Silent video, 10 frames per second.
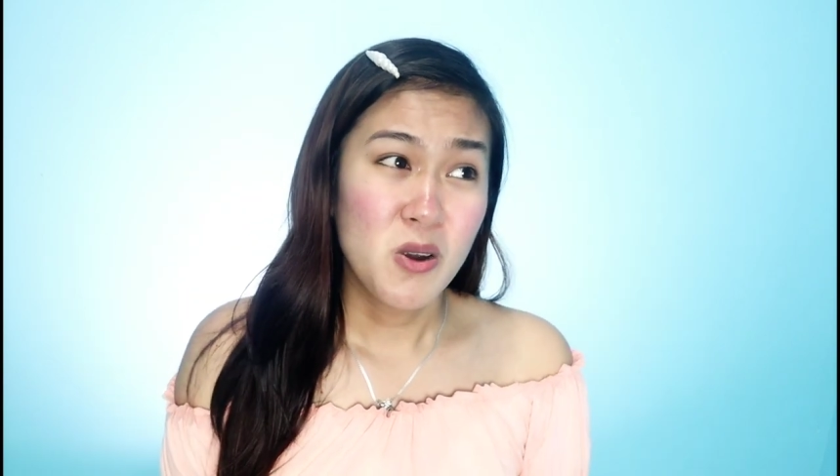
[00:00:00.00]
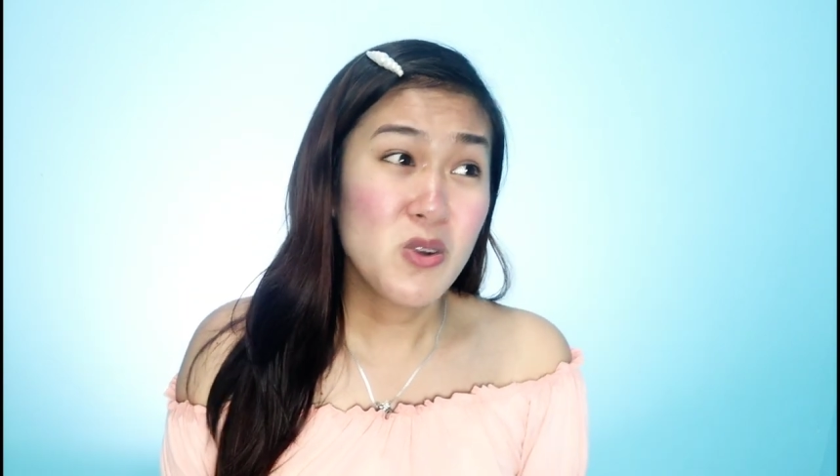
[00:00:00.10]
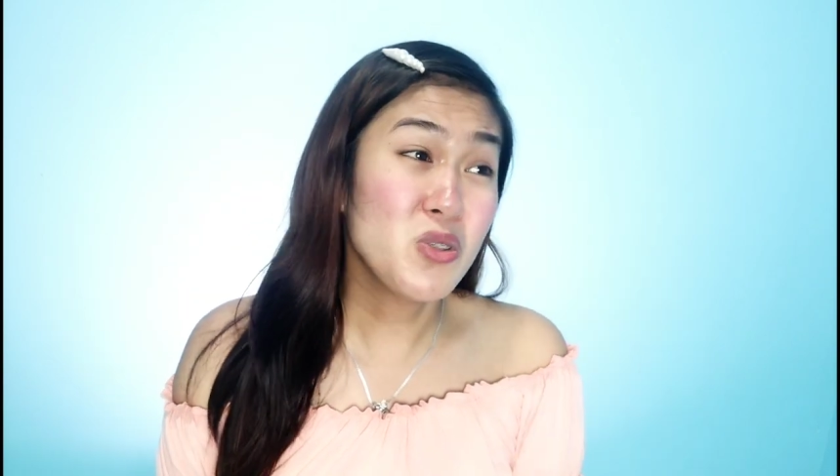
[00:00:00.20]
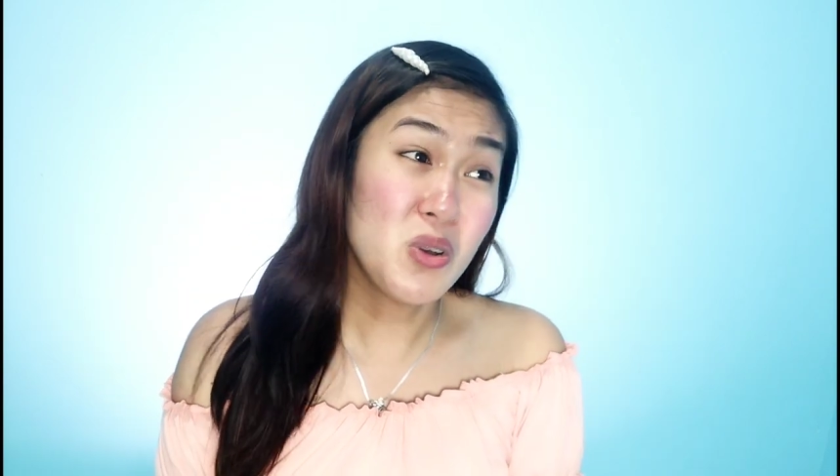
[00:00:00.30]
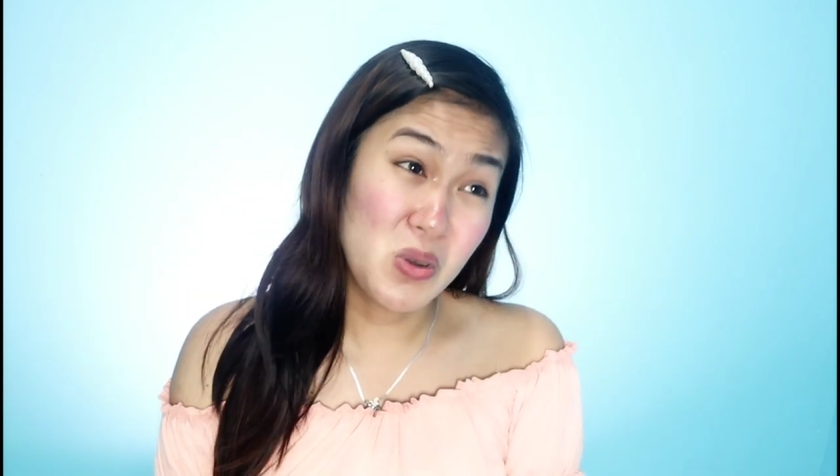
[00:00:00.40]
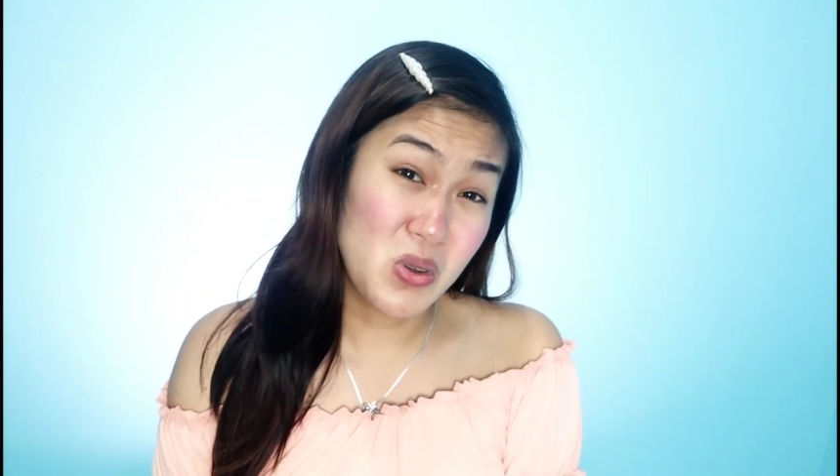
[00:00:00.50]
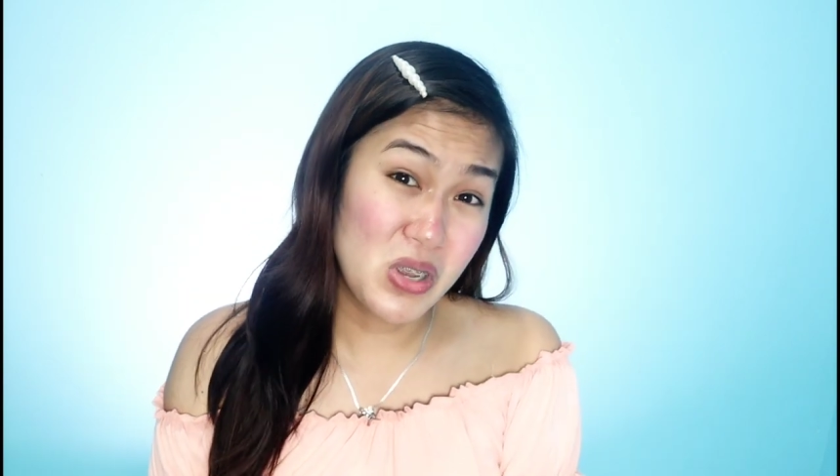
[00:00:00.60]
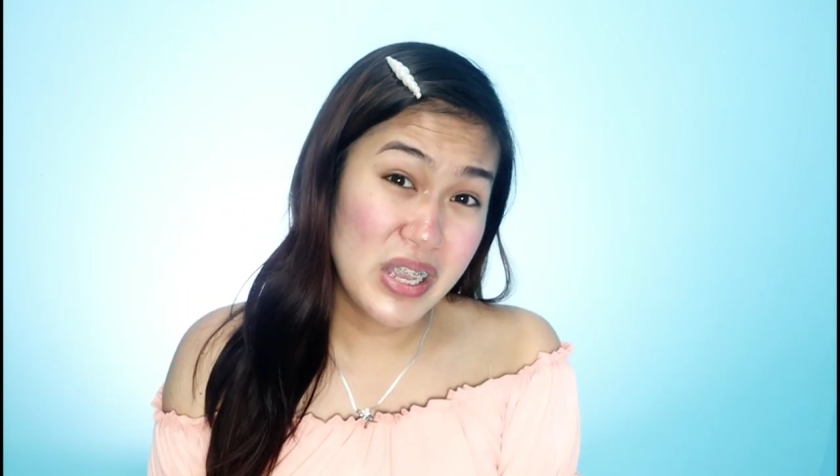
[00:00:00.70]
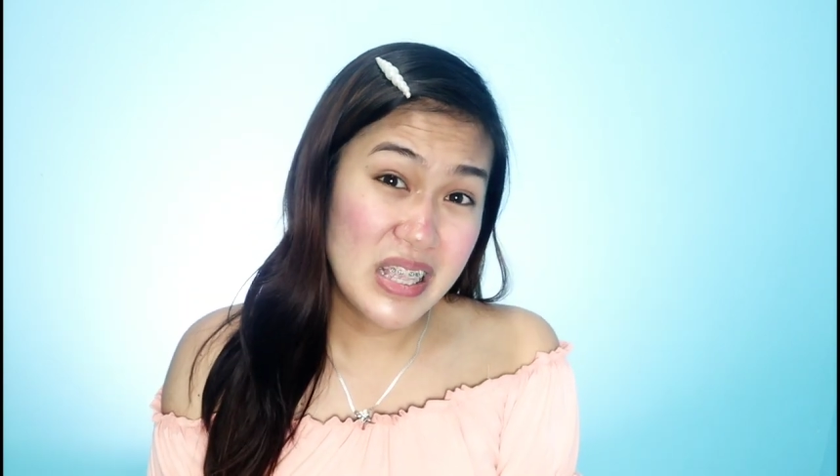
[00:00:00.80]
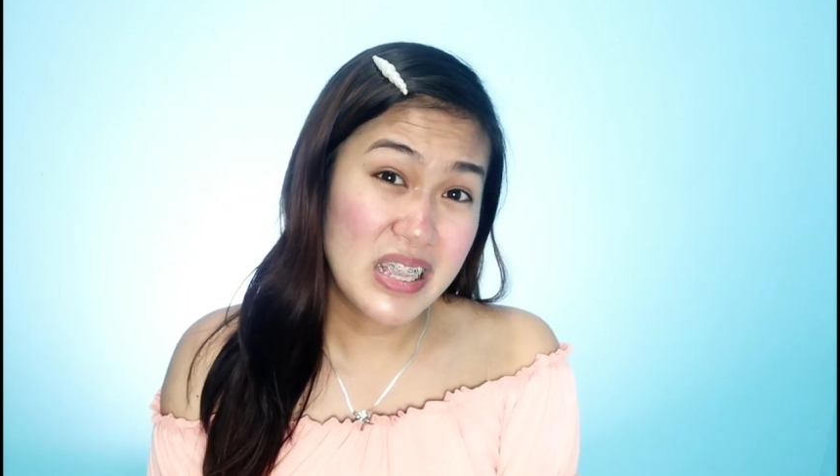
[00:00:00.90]
or
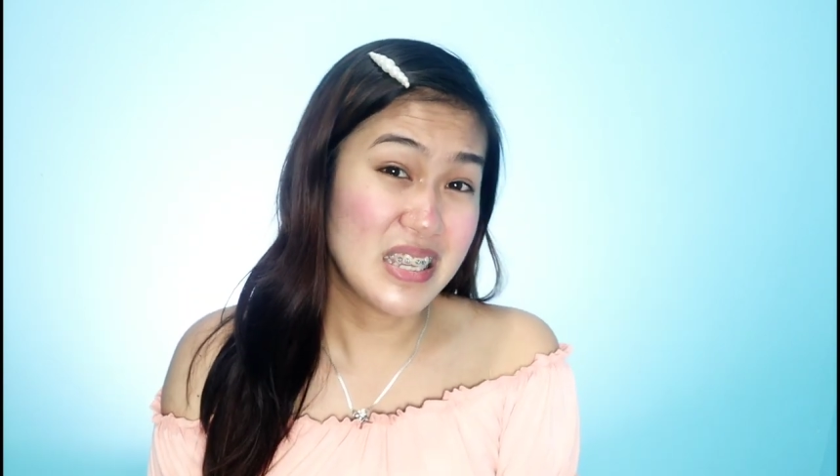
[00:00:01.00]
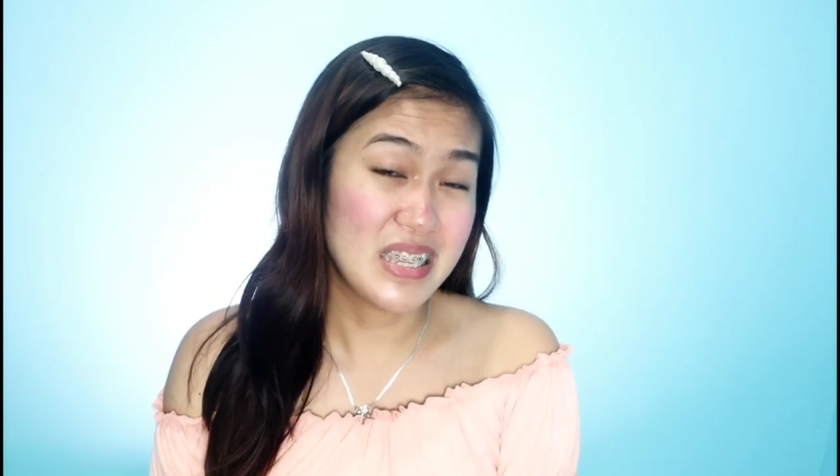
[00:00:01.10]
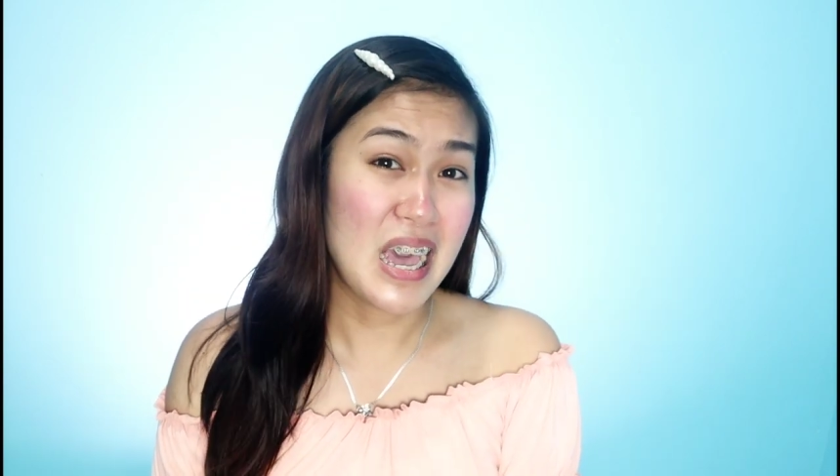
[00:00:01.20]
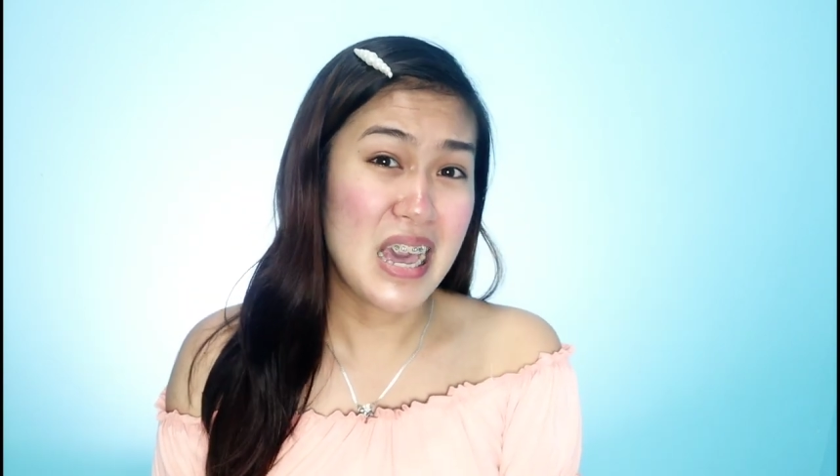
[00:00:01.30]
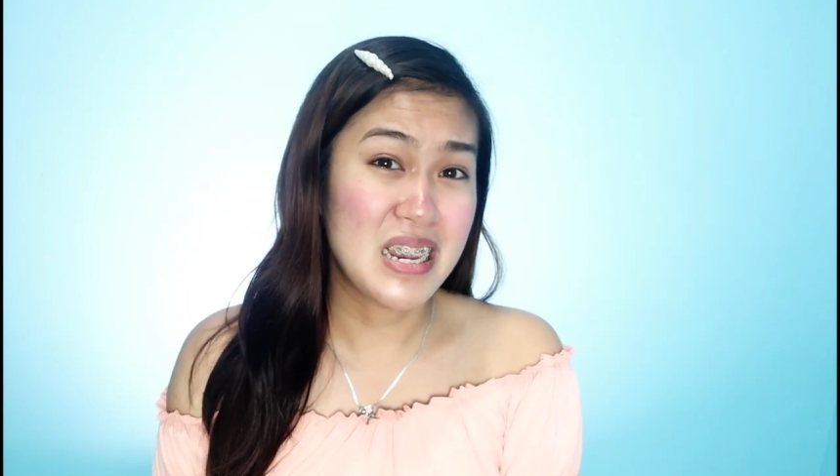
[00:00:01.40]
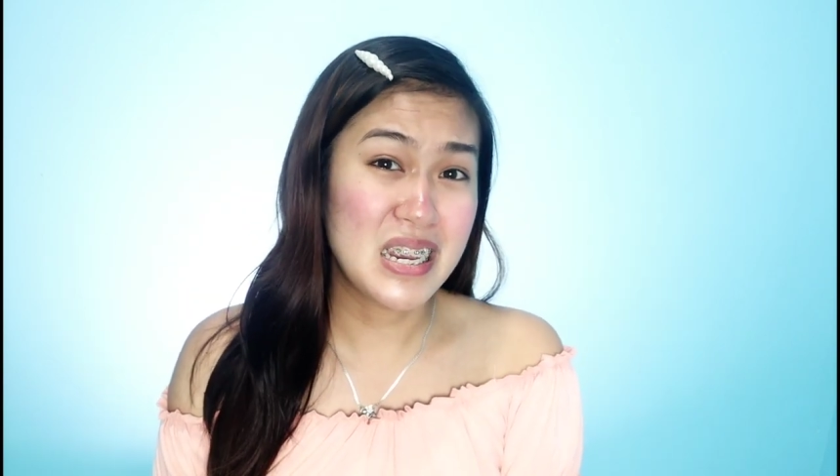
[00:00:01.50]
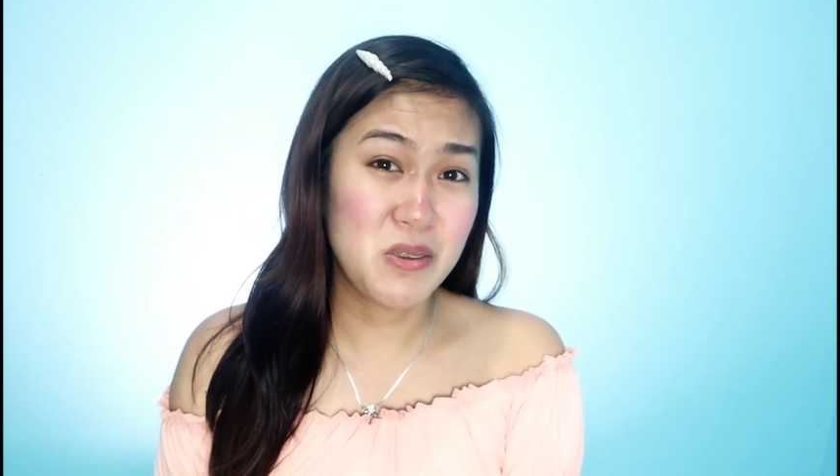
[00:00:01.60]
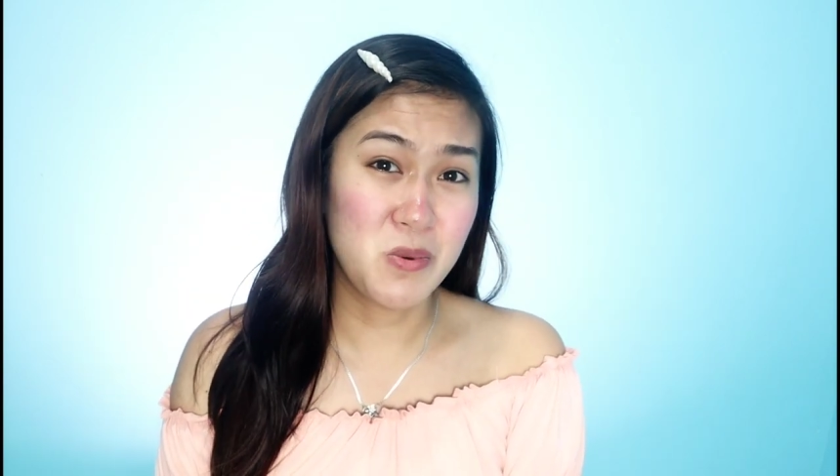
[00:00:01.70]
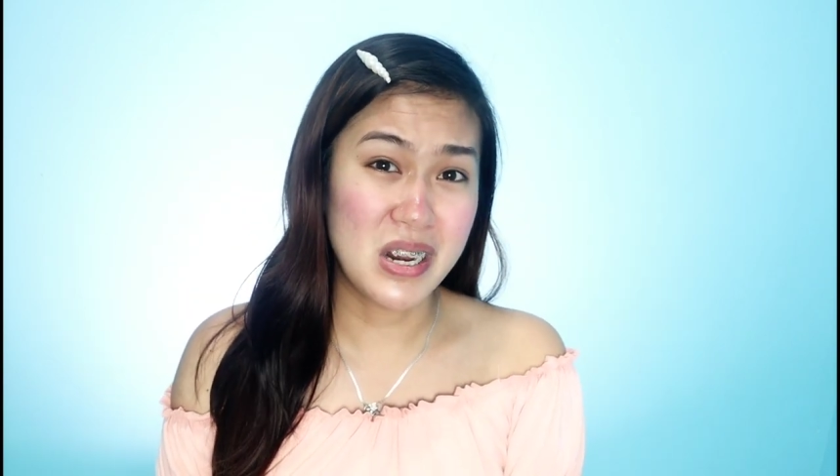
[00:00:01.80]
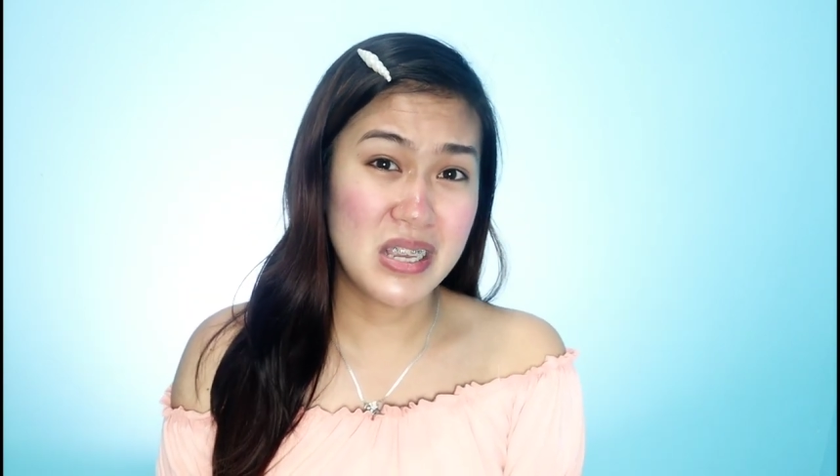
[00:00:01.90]
noon, kasi I
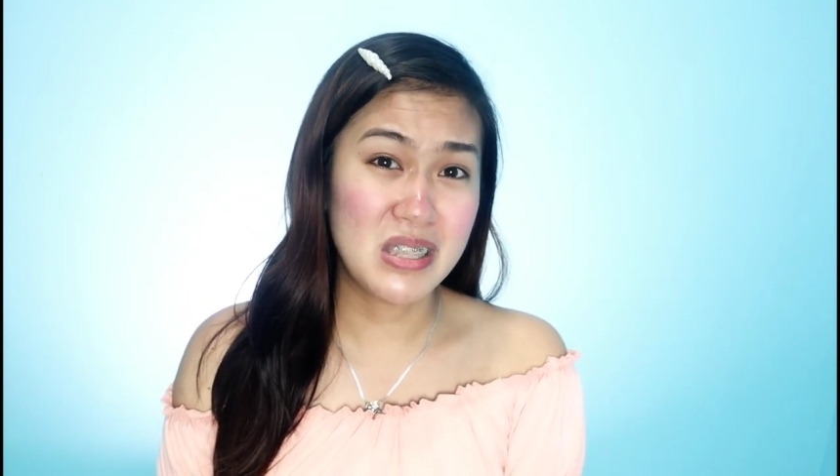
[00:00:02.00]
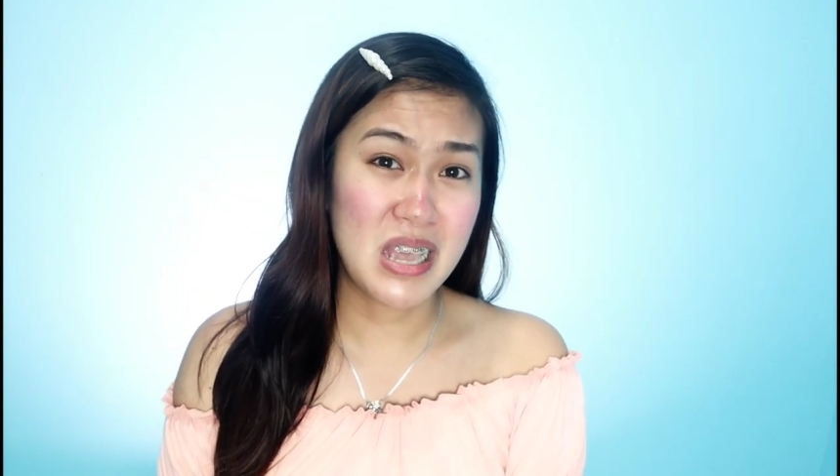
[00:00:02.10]
really wanted